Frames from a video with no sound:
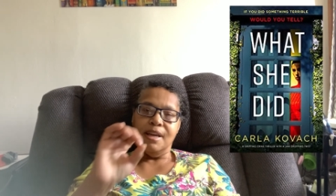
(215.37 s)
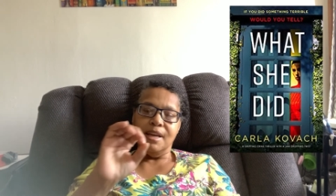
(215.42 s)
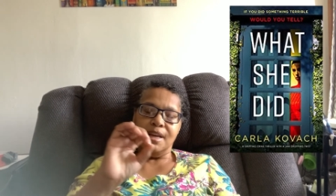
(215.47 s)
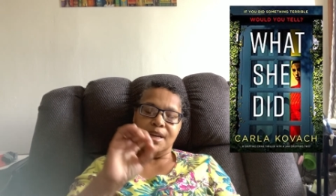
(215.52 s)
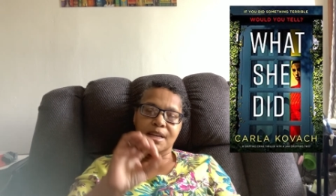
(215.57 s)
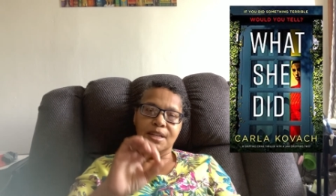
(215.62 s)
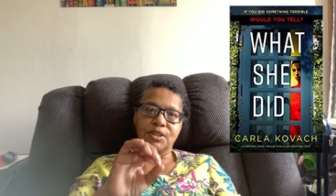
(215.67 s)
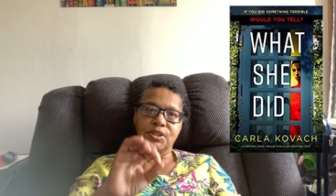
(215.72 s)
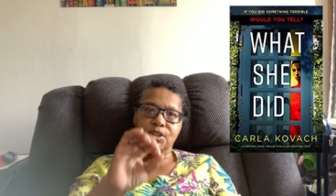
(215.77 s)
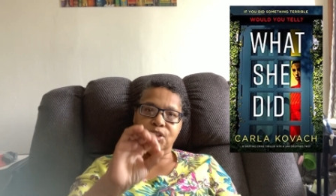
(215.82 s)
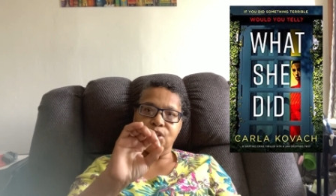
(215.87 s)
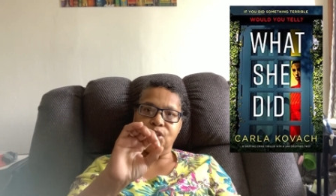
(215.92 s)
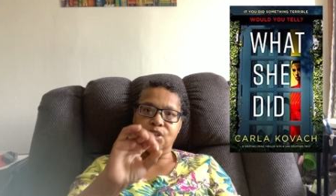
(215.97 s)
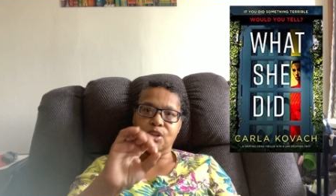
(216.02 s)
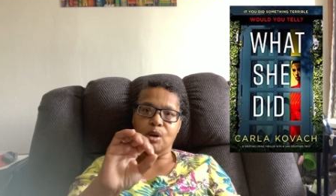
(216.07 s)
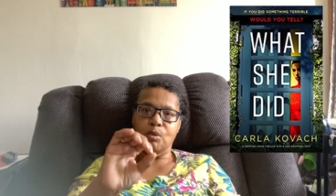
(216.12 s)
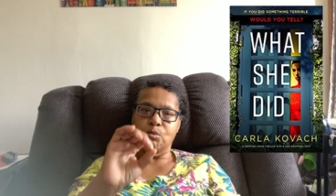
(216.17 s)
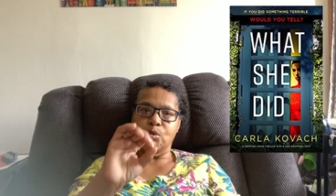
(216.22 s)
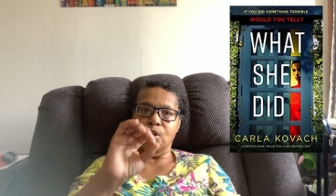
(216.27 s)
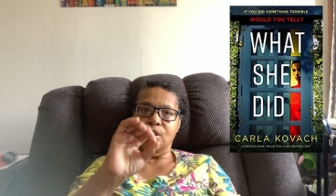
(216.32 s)
Is she
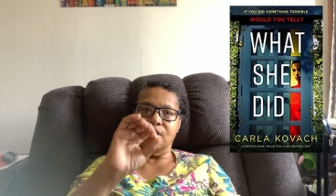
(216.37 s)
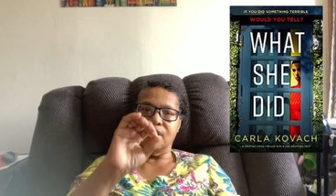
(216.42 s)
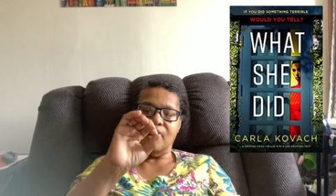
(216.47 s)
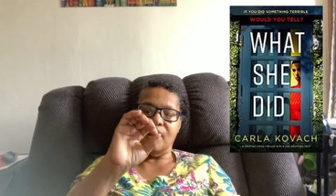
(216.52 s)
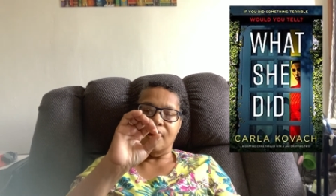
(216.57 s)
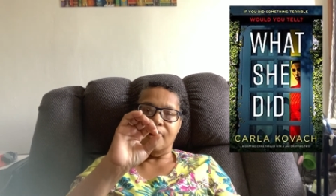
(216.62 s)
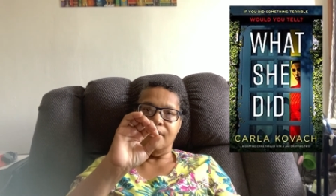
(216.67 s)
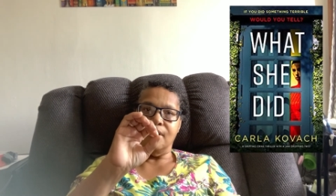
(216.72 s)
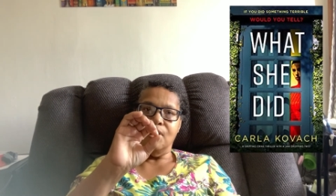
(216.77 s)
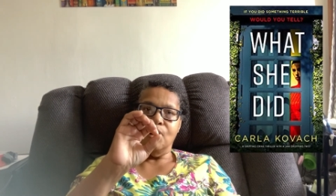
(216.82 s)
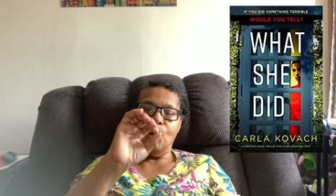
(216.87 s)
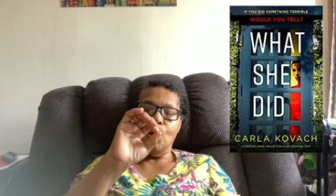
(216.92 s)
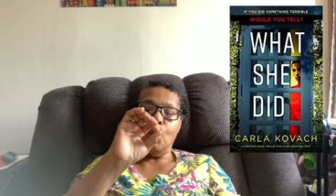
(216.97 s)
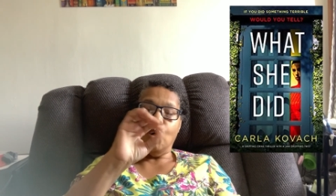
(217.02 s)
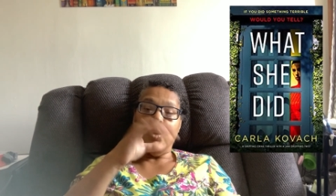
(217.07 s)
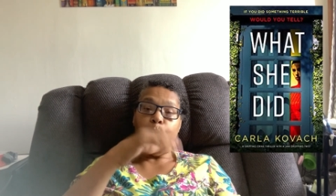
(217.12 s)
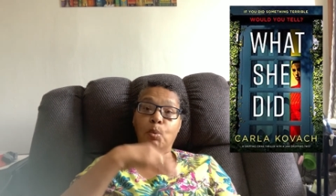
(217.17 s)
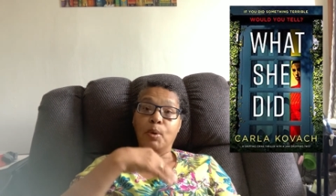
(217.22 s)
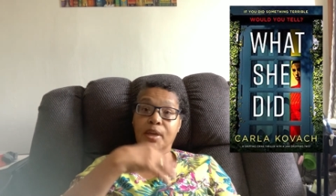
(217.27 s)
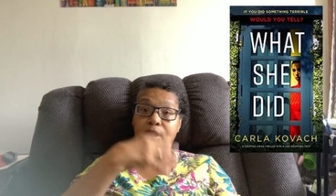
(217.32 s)
someone that
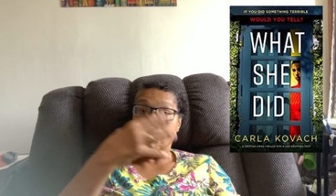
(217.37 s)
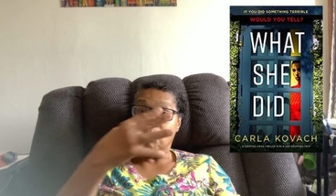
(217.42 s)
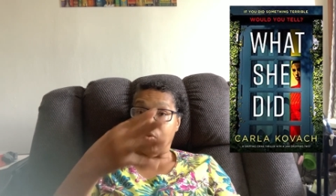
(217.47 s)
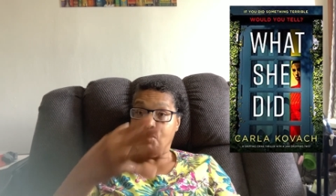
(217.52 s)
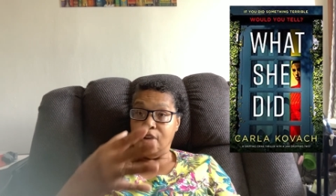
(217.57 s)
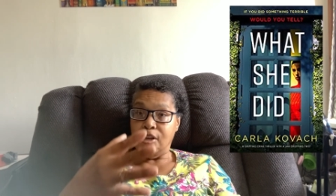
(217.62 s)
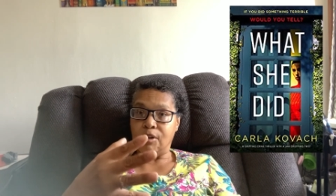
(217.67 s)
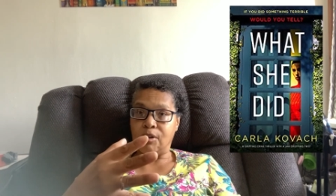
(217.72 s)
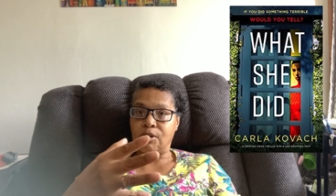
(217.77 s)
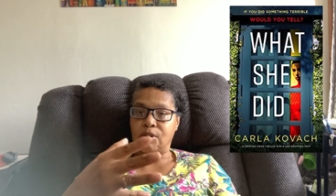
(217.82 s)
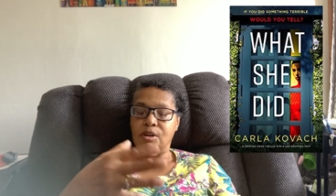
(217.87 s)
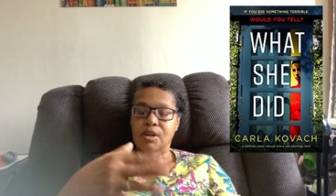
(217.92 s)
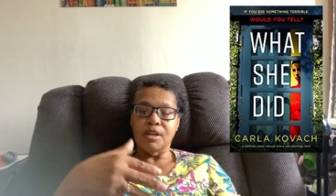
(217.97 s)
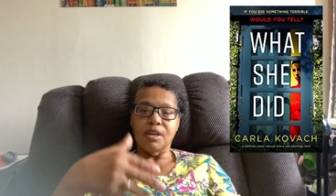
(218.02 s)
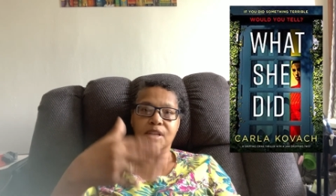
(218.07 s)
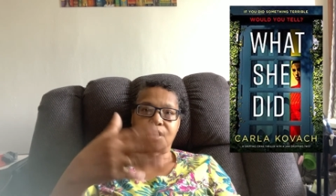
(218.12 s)
we, the reader,